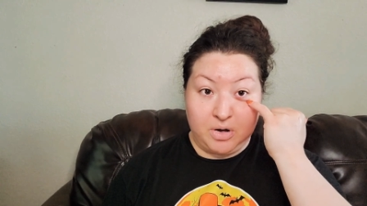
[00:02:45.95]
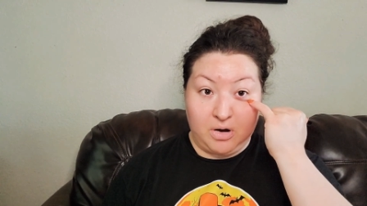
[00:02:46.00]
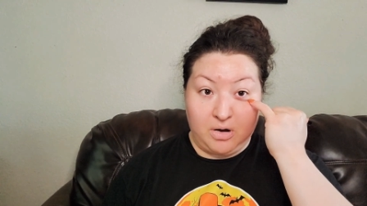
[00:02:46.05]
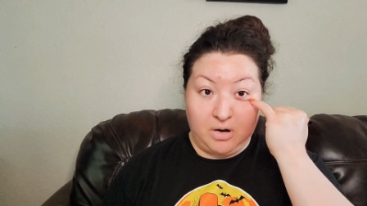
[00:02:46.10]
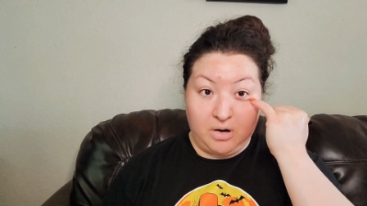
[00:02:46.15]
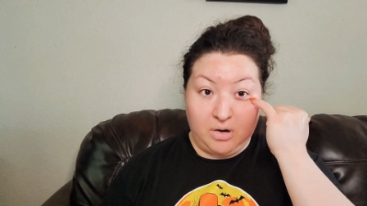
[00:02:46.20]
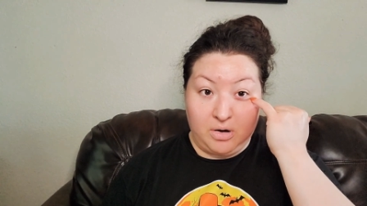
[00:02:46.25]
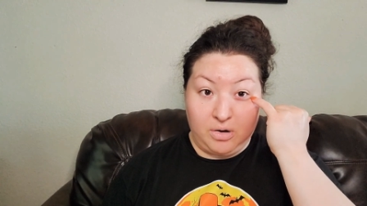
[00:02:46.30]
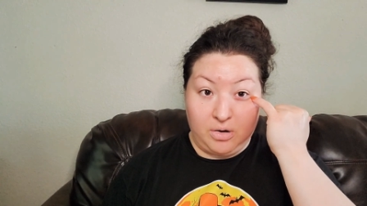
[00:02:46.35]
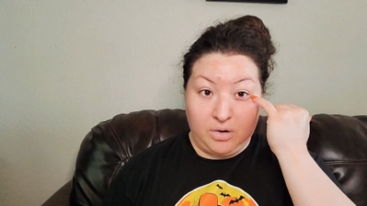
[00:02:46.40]

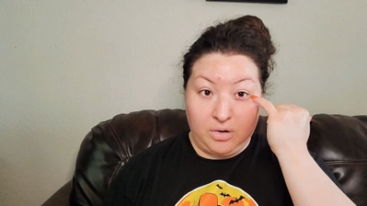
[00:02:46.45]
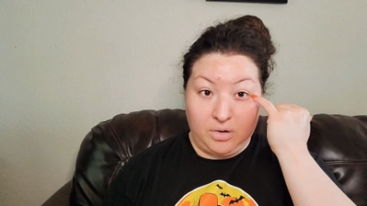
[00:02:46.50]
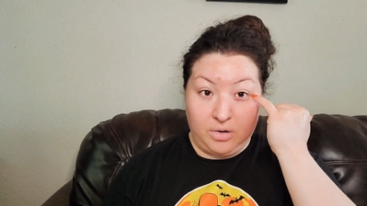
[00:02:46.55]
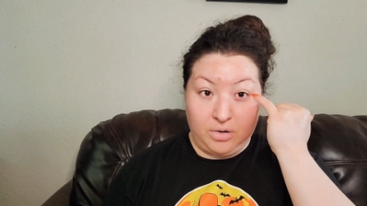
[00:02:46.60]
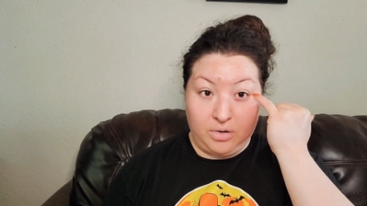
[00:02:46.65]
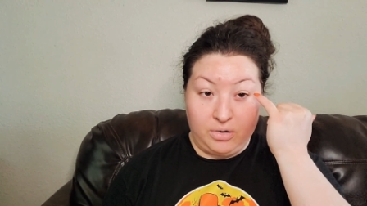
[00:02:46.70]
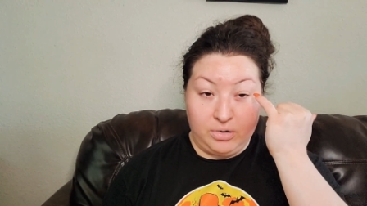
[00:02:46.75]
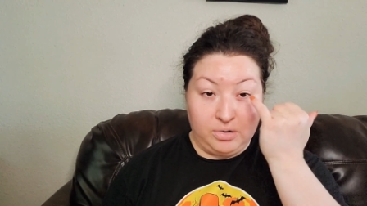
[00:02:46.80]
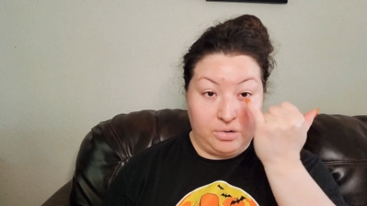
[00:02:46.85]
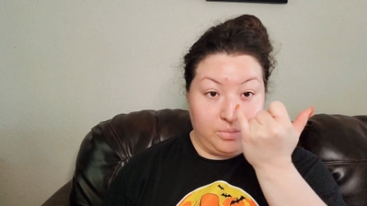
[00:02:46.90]

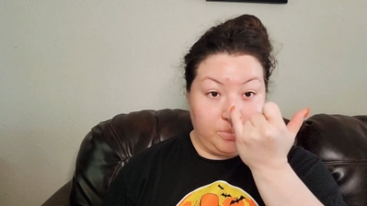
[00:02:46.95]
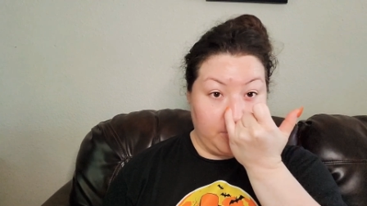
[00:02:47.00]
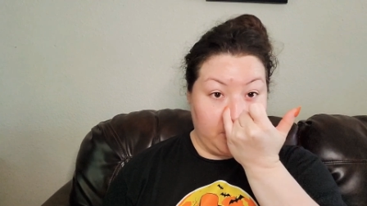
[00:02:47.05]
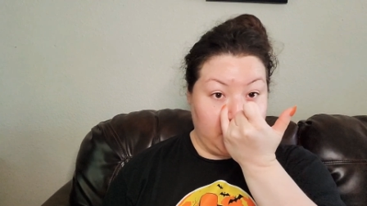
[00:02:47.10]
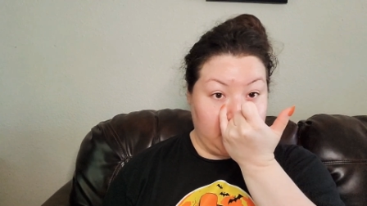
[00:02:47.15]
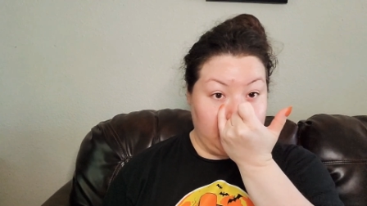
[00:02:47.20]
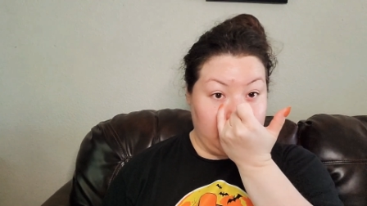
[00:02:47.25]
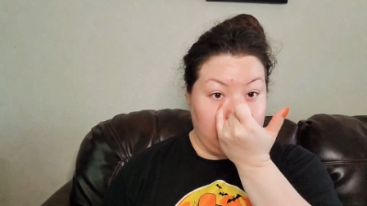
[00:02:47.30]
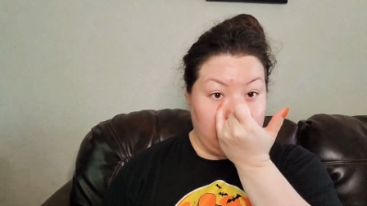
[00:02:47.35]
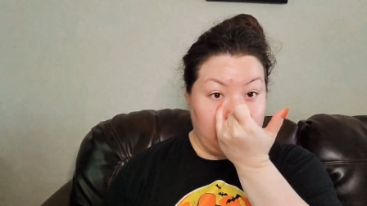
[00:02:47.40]
all
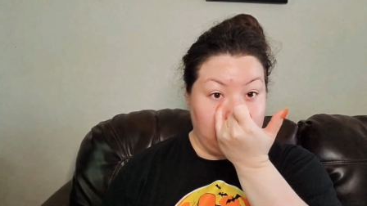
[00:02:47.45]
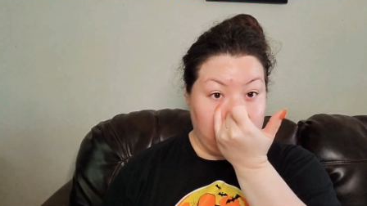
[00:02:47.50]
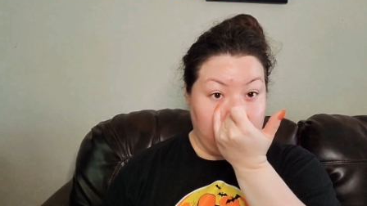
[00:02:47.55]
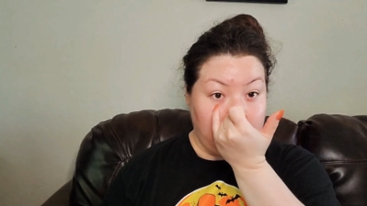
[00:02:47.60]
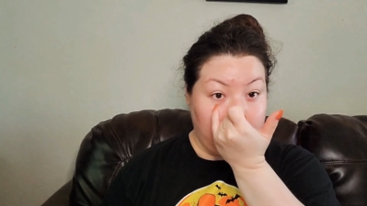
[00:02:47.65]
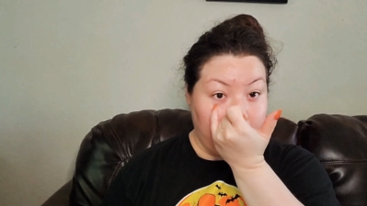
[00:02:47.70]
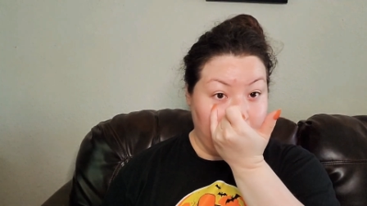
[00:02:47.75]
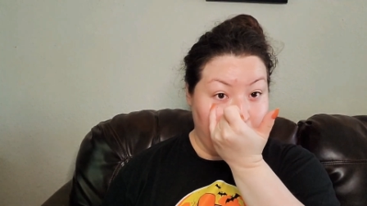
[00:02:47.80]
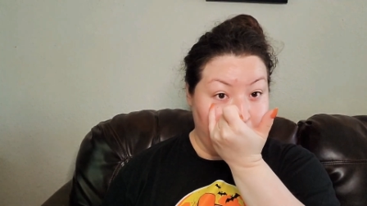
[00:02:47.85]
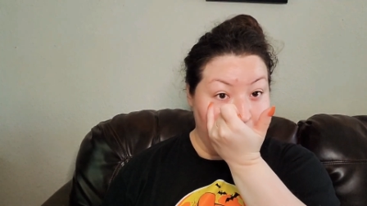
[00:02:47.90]
over
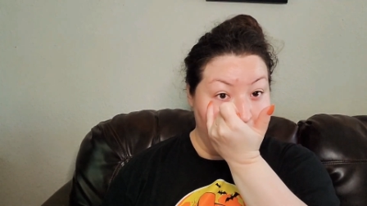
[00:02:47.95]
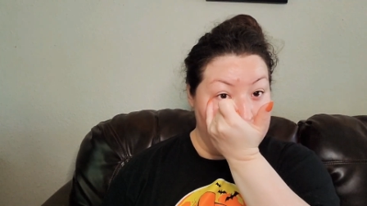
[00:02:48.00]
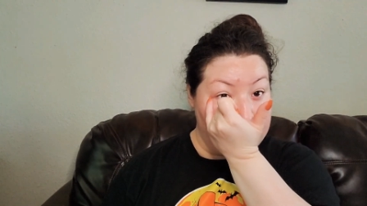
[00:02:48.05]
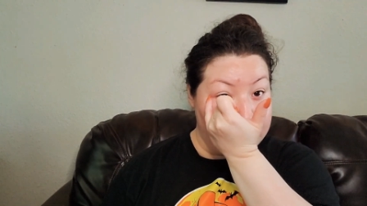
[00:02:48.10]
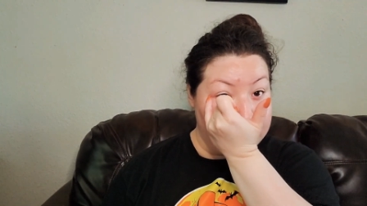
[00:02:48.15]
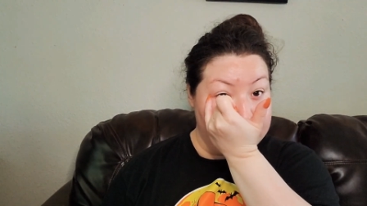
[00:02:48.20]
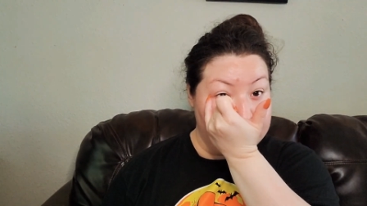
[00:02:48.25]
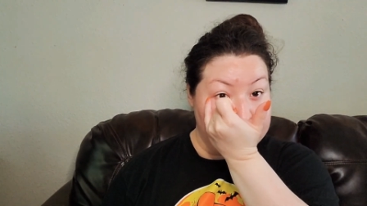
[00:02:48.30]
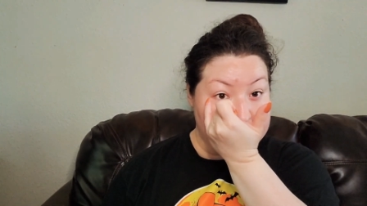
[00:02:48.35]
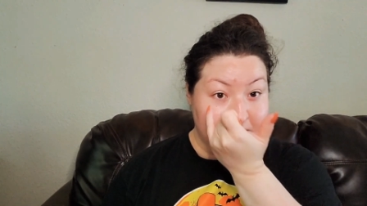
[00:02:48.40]

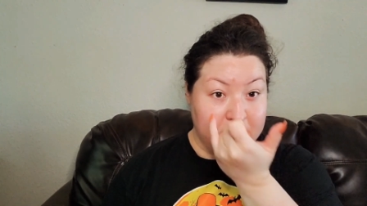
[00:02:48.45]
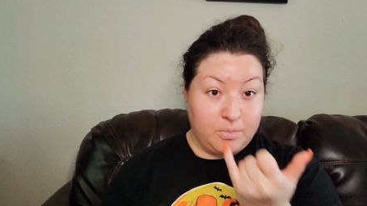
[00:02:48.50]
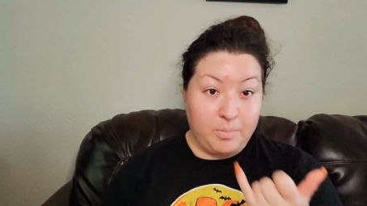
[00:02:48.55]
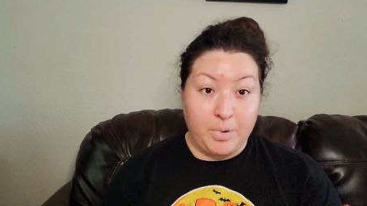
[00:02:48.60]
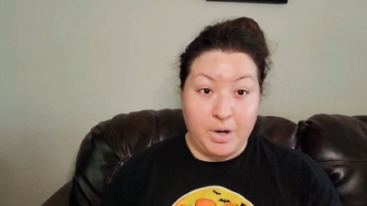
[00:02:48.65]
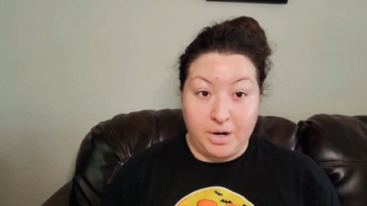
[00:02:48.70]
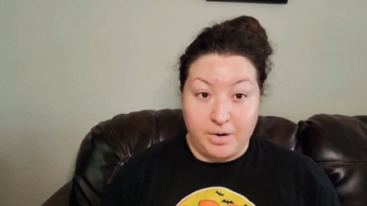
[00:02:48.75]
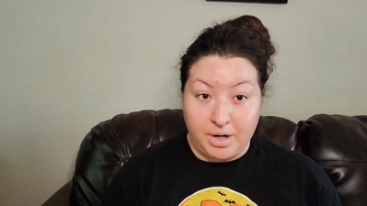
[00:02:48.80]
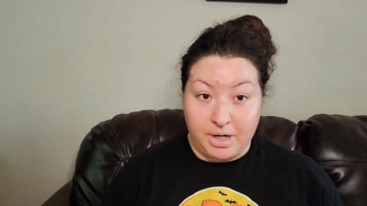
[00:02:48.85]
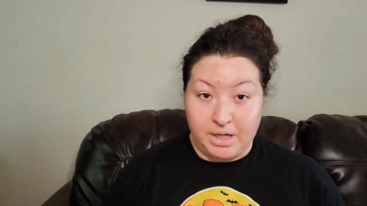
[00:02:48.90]
this little
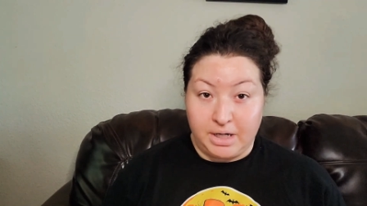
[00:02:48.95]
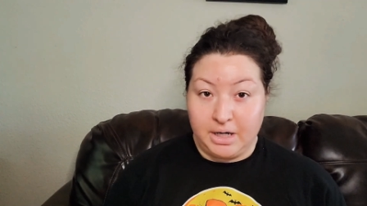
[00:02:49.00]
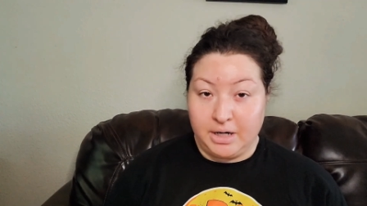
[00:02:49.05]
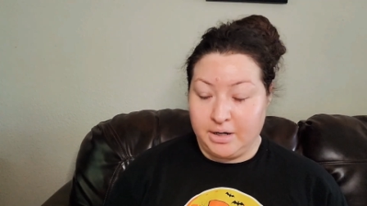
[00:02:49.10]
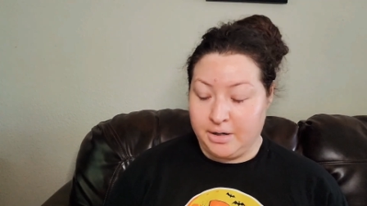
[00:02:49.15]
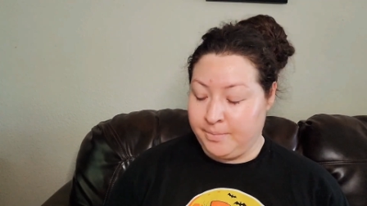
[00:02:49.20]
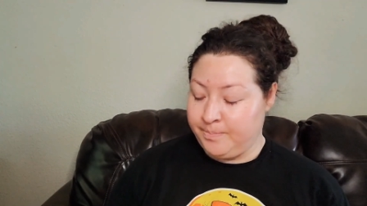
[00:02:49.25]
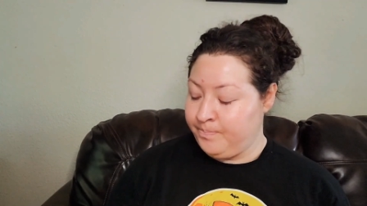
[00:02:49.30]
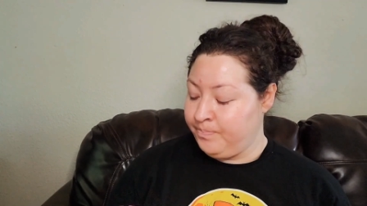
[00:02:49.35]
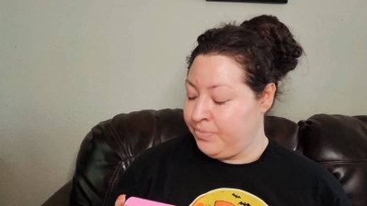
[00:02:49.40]
part right
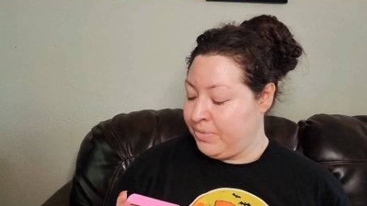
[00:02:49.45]
here.